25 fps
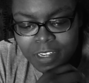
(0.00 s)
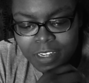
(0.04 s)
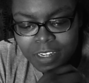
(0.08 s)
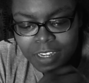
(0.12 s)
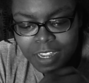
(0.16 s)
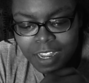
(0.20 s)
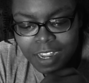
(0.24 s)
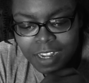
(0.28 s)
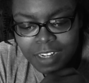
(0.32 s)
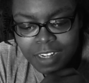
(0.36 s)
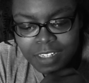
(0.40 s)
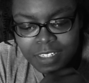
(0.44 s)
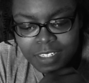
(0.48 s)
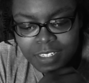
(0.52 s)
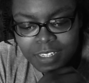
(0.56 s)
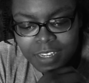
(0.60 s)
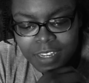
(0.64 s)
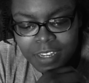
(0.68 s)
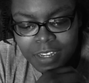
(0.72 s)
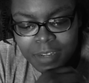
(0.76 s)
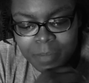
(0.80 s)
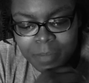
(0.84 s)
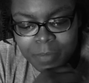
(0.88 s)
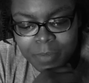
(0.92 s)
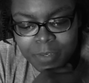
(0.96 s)

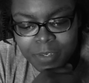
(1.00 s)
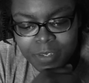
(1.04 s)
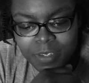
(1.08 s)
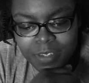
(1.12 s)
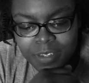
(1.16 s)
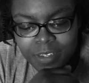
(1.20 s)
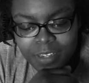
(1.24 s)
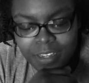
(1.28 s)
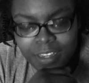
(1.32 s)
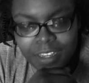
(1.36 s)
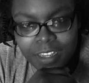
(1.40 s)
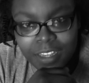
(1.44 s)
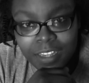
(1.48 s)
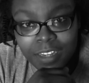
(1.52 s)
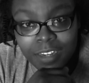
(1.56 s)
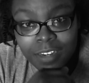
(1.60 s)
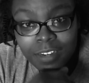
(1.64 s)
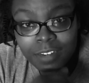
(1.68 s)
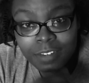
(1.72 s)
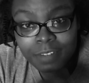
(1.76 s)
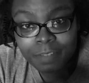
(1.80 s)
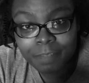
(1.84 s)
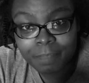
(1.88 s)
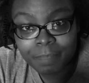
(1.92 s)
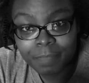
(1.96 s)
concepts, and